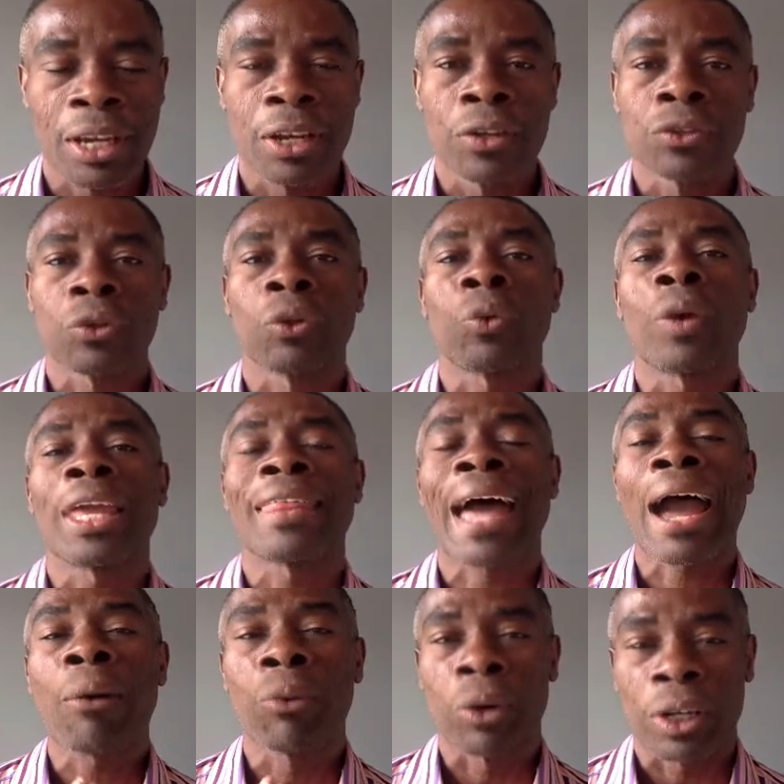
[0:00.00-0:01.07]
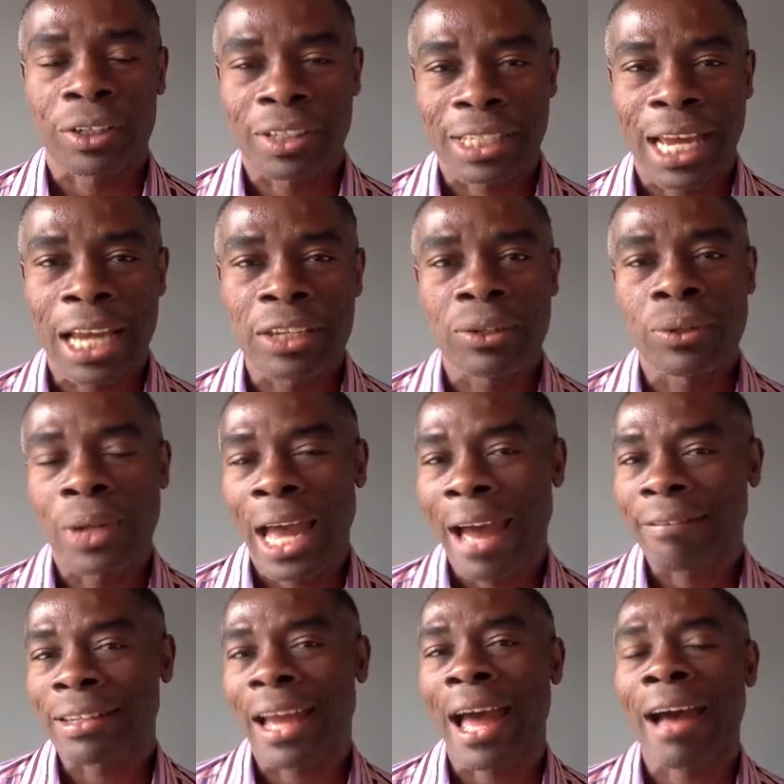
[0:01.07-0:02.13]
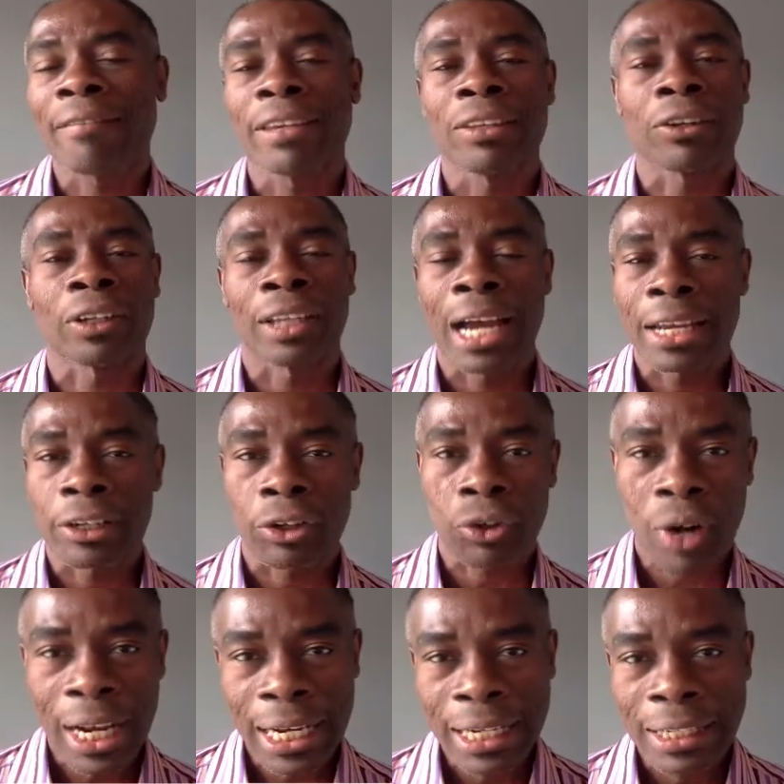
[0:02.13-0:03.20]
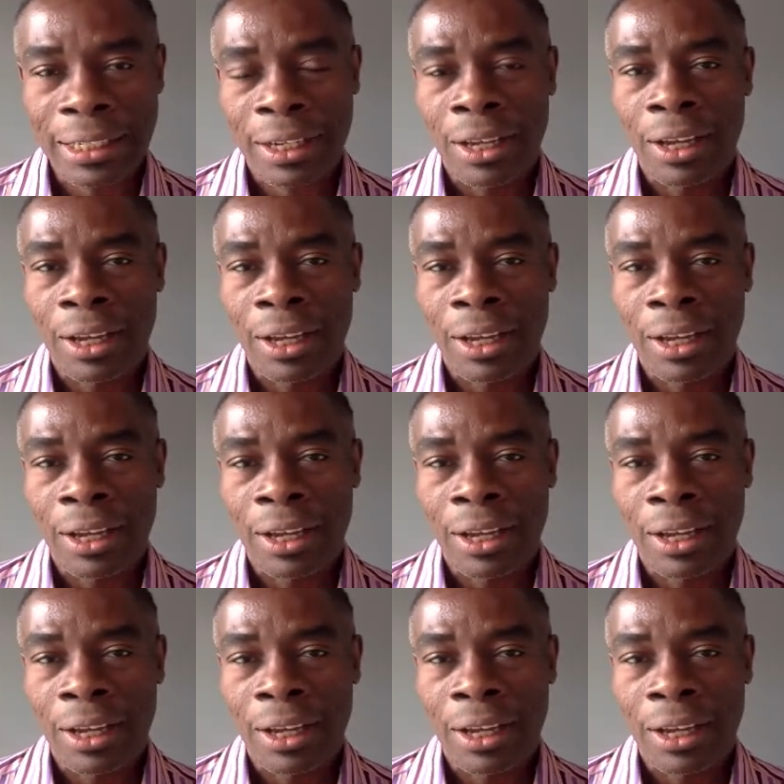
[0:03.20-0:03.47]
So the way that works is that you have to have either a line of credit,